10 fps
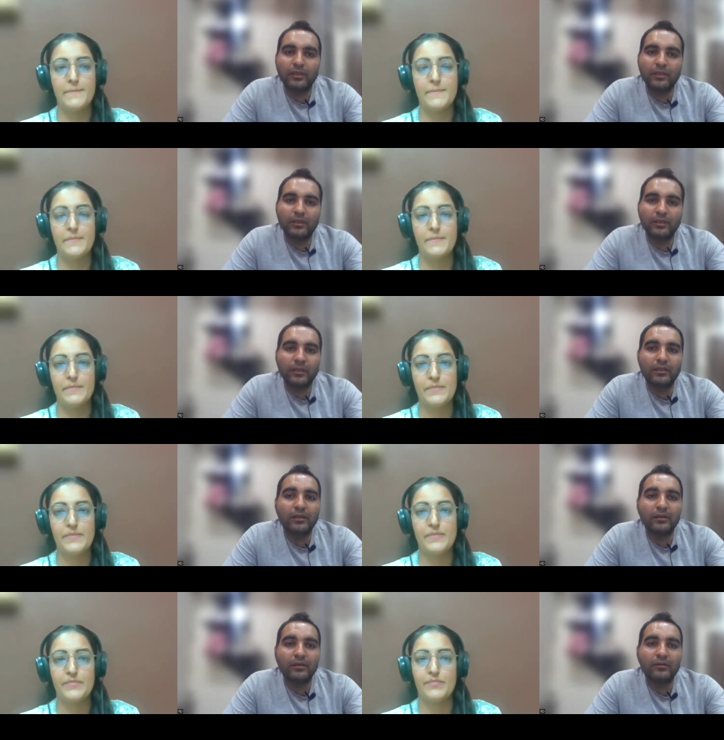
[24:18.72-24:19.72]
Speaker 1: be
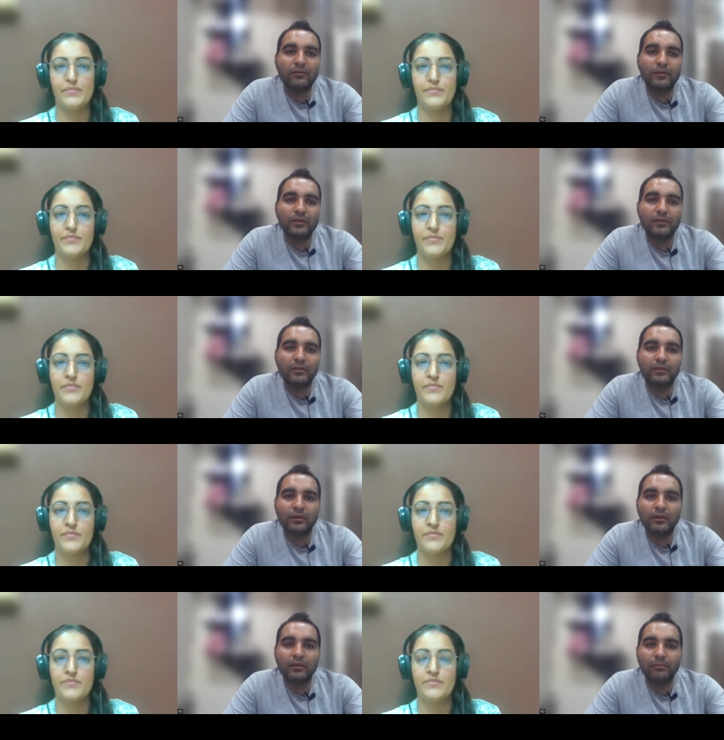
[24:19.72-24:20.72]
integrated with
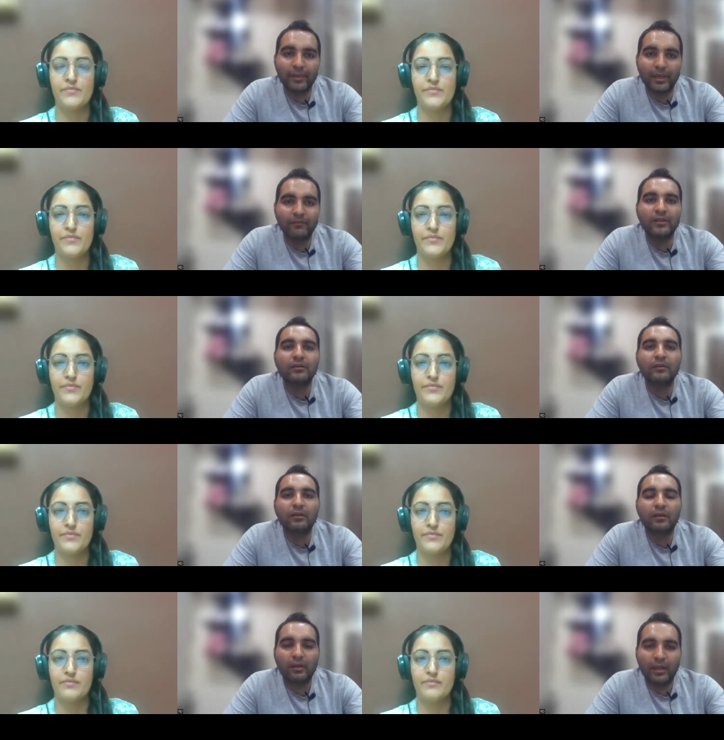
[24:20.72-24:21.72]
the Maven,
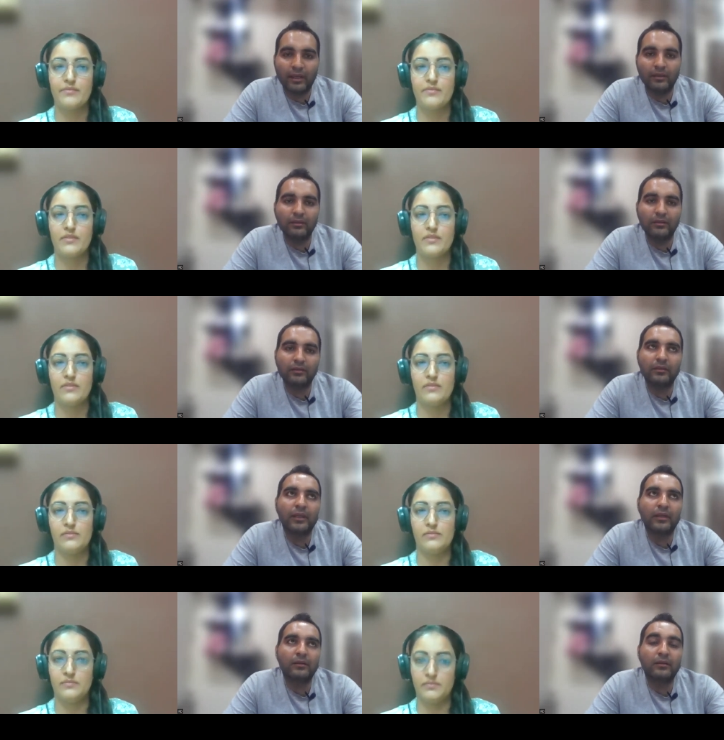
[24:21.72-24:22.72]
and
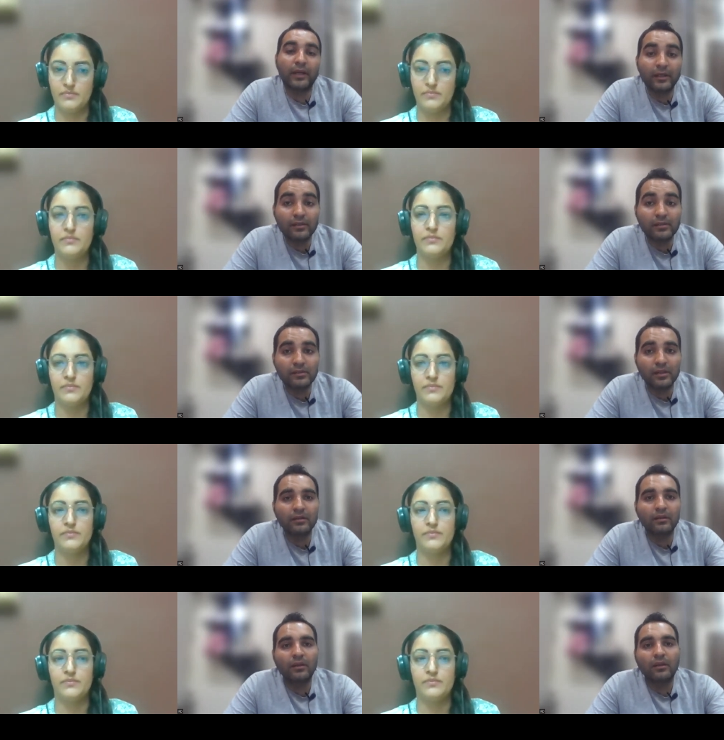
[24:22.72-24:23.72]
then Gradle is
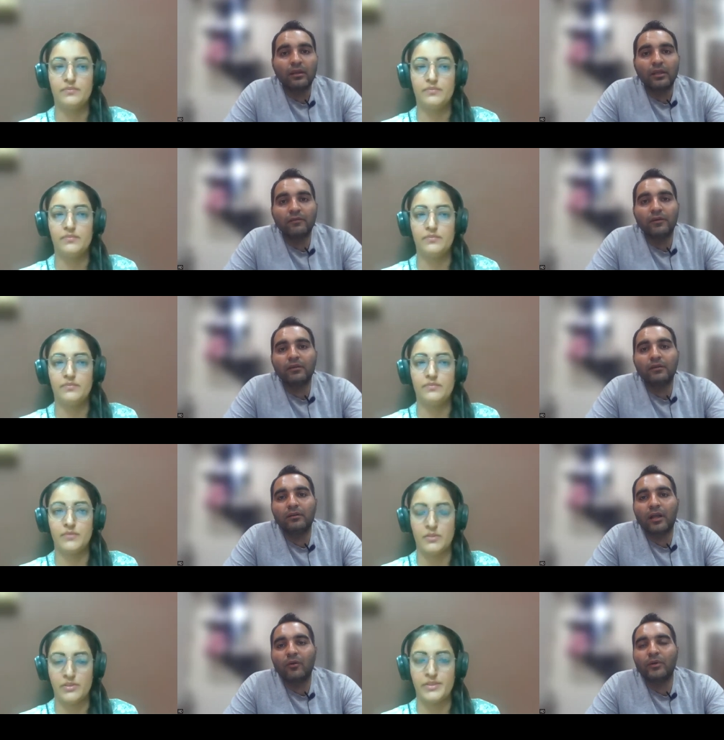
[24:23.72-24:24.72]
there. Even
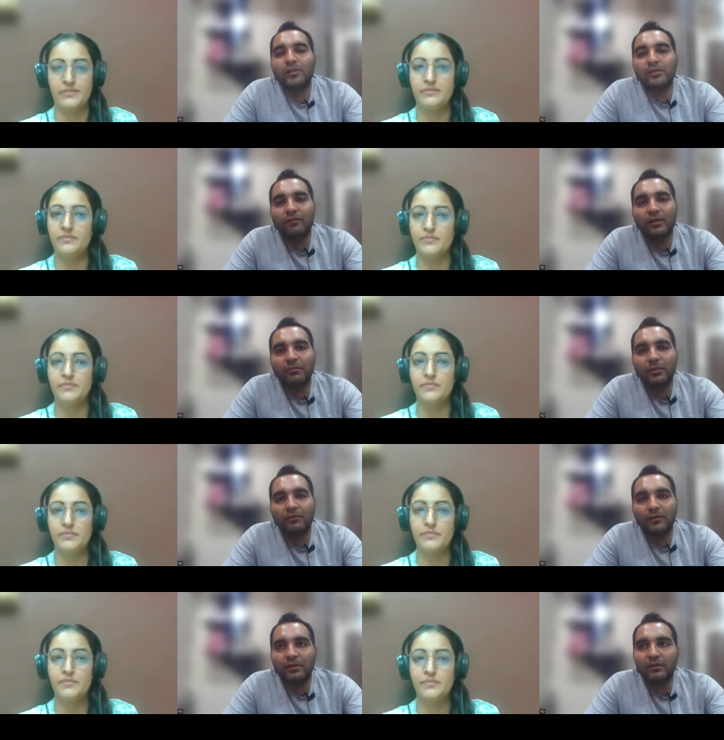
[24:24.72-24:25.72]
now it is
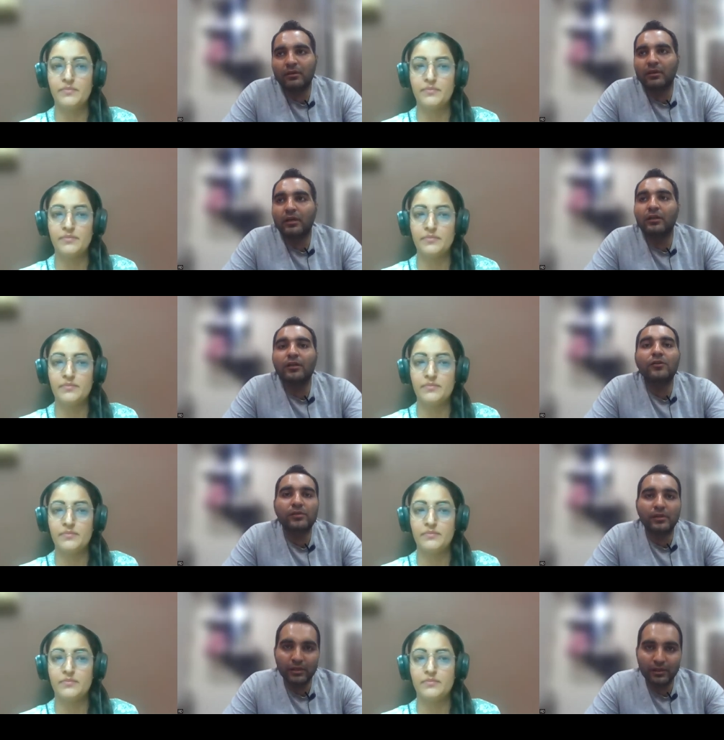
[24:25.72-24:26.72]
available with uh,
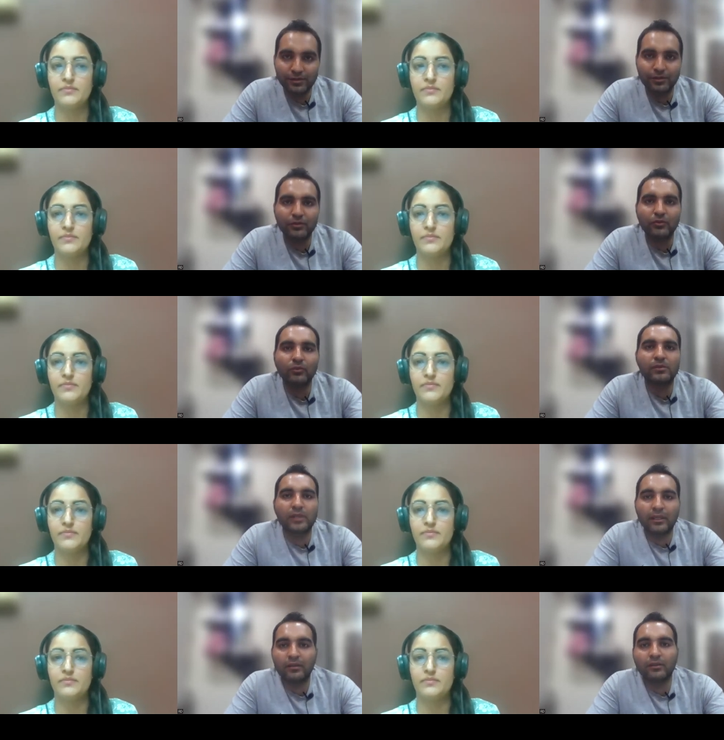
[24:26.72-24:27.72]
continuous integration tools,
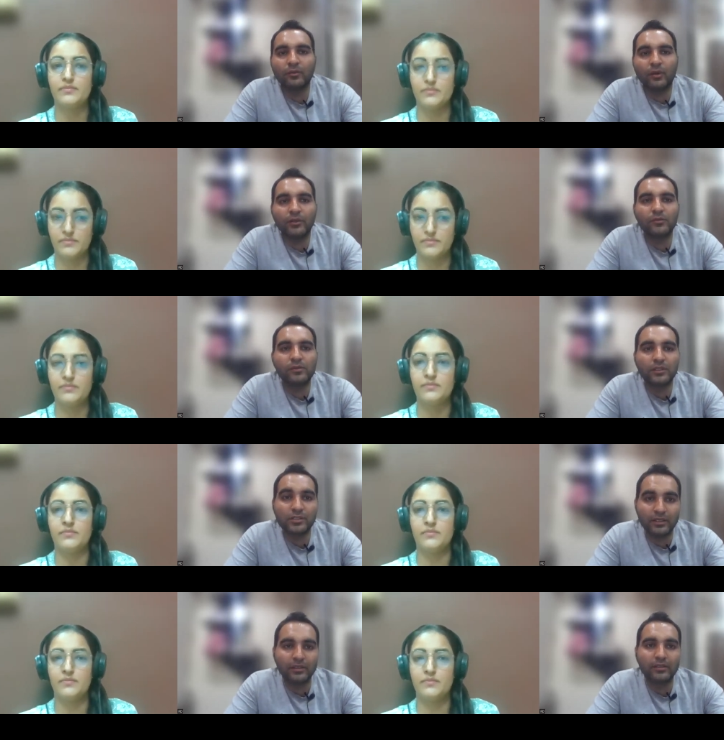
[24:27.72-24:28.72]
like you are using
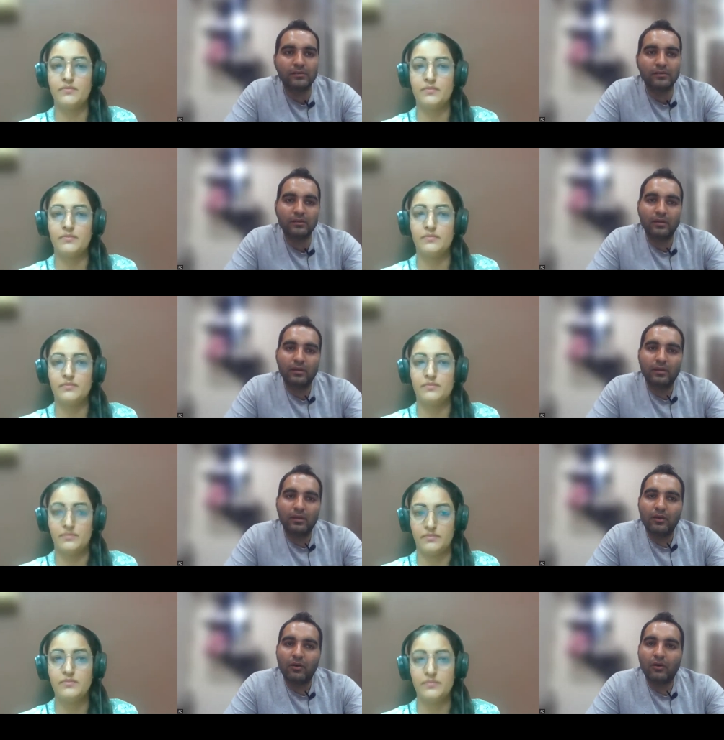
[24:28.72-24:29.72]
Jenkins
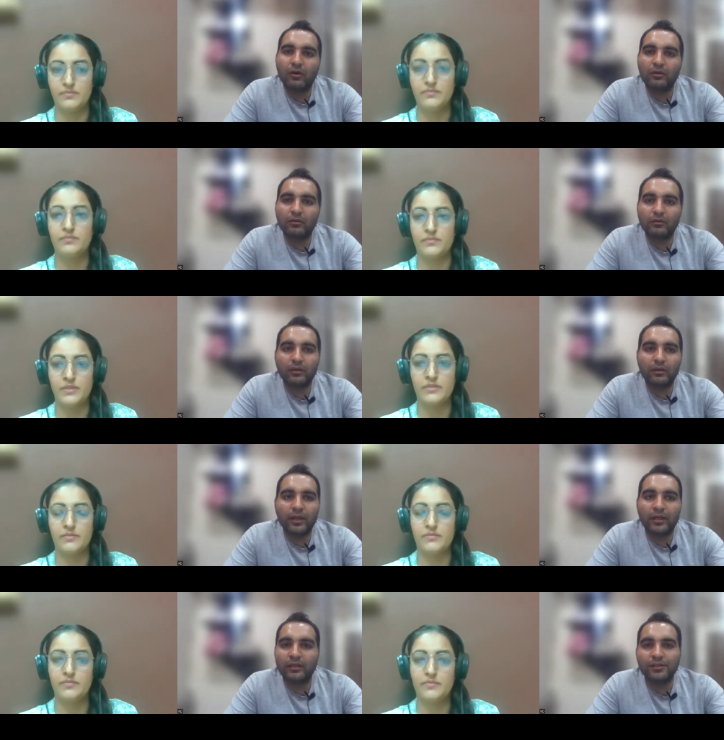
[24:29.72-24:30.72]
or
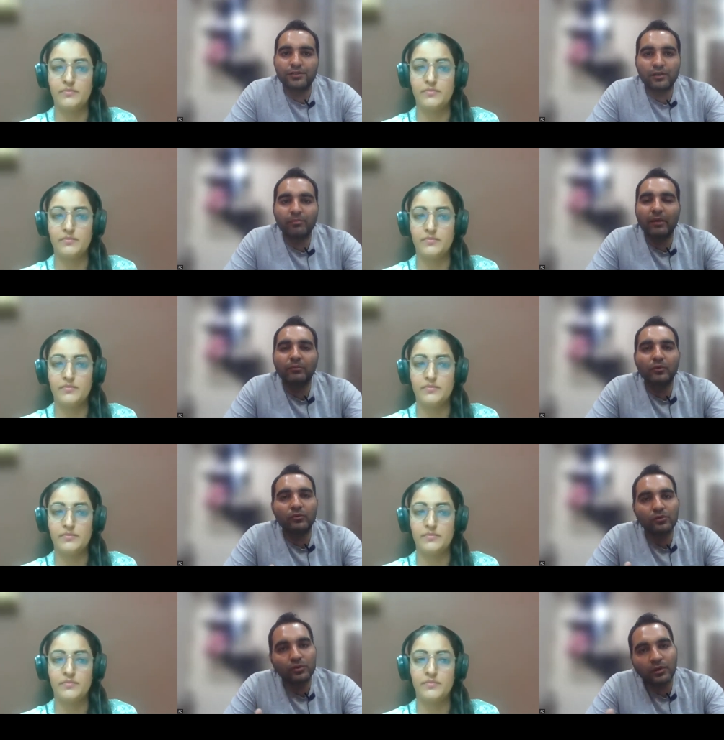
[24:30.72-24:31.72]
Atlassian
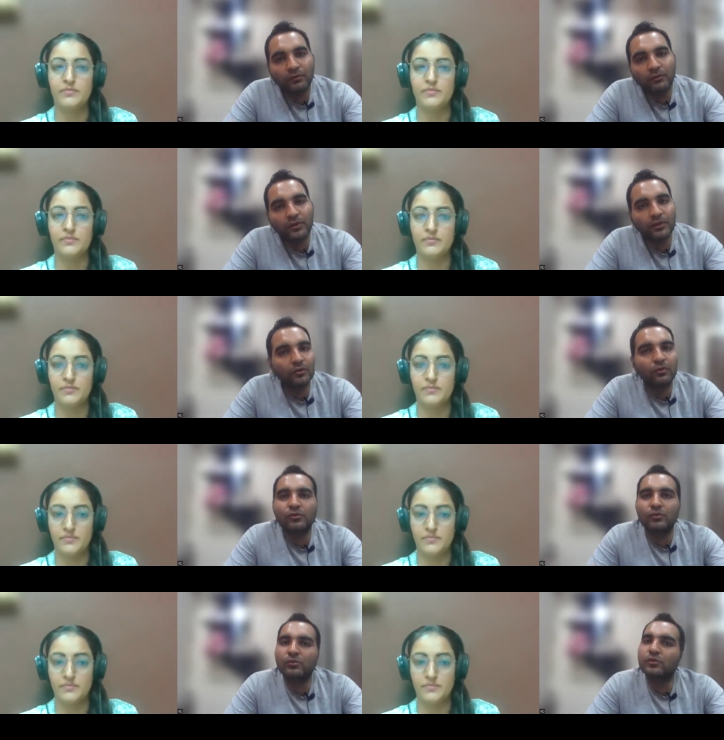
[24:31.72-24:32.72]
Bamboo. So even with
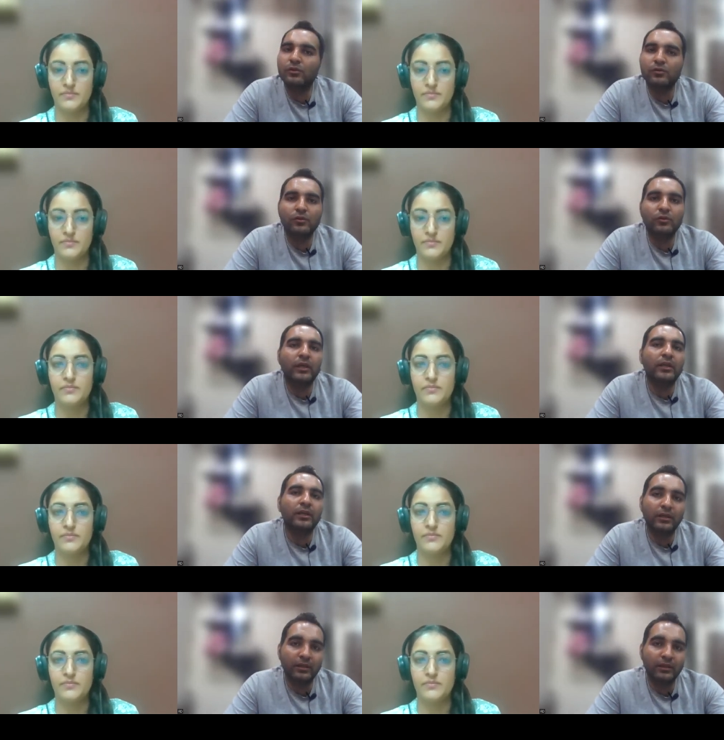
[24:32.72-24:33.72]
those tools also you can
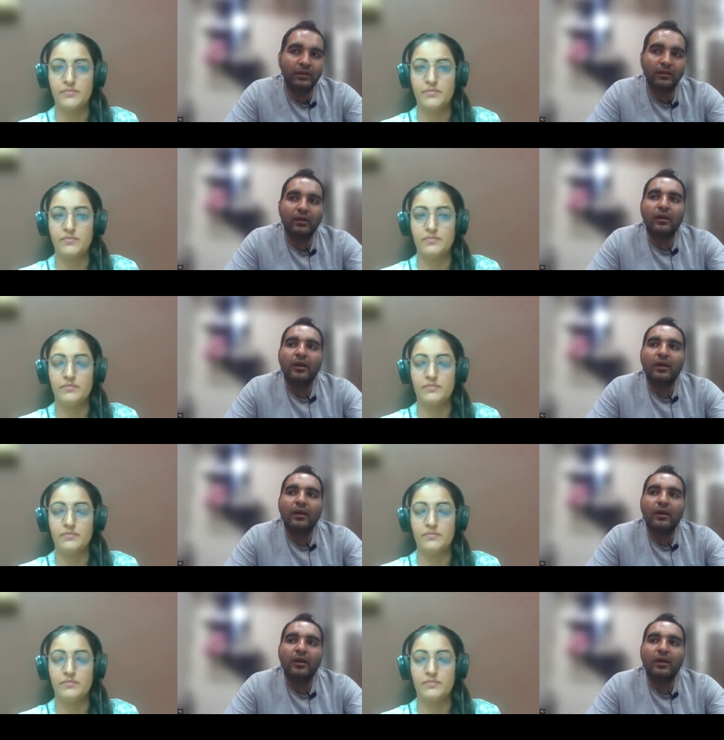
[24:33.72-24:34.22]
integrate.